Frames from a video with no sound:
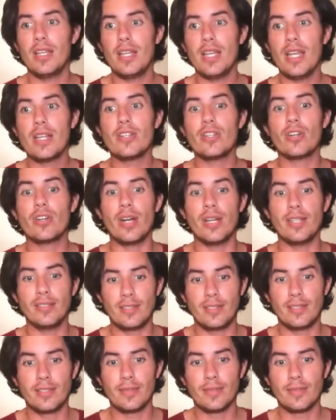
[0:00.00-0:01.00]

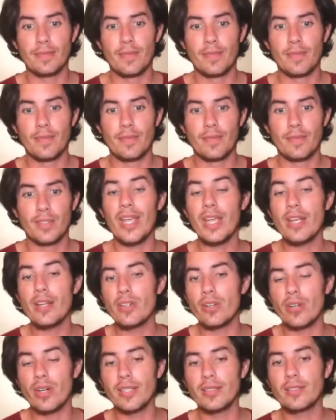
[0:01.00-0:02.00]
ignorance. So,
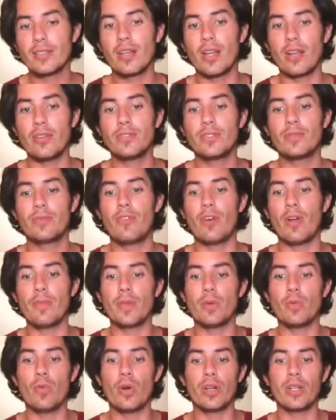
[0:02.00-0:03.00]
ignorance comes from
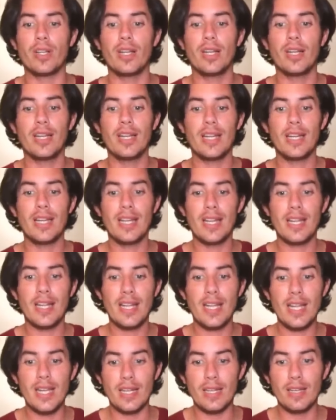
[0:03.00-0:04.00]
the word
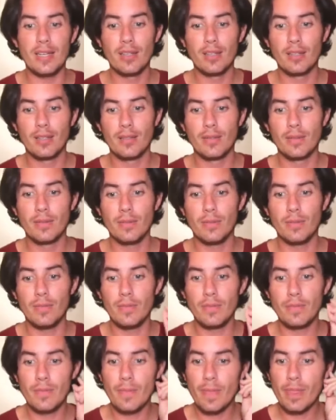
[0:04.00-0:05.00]
in,
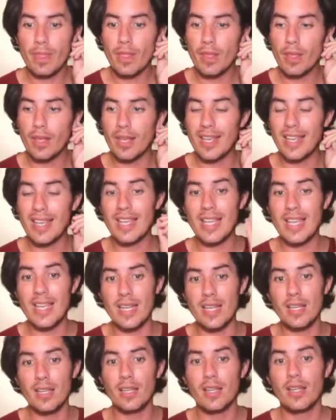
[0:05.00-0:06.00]

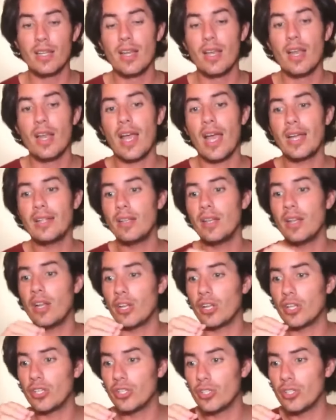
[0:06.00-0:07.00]
and
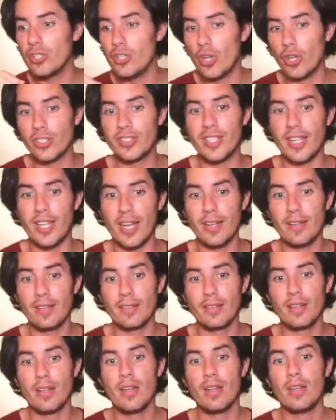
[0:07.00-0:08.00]
nocere,
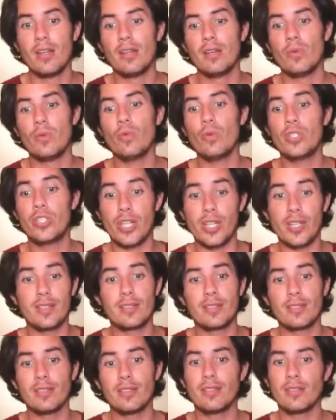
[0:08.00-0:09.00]
which
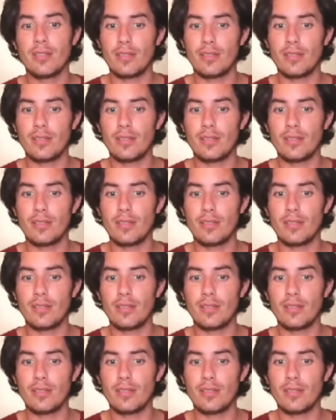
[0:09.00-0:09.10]
is